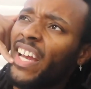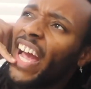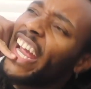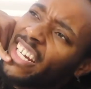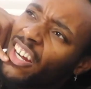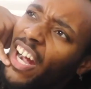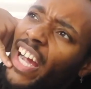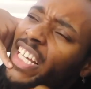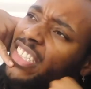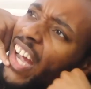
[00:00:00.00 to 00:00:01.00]
"Hey
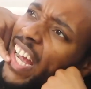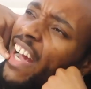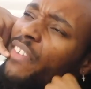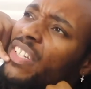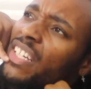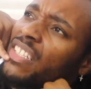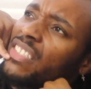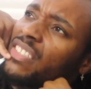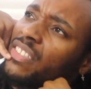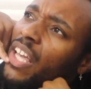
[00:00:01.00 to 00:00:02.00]
guys, I have
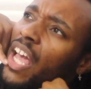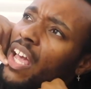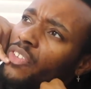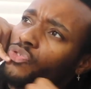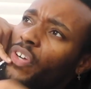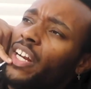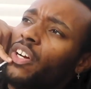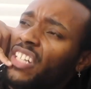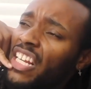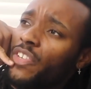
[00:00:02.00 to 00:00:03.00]
this training
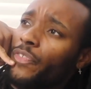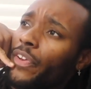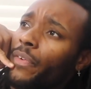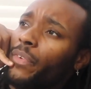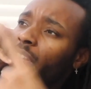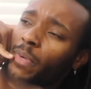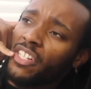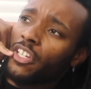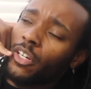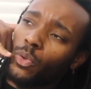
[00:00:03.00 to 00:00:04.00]
contract interview for this
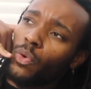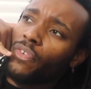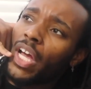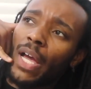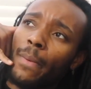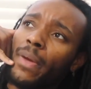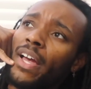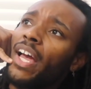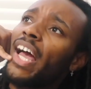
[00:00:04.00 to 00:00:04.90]
medical law firm.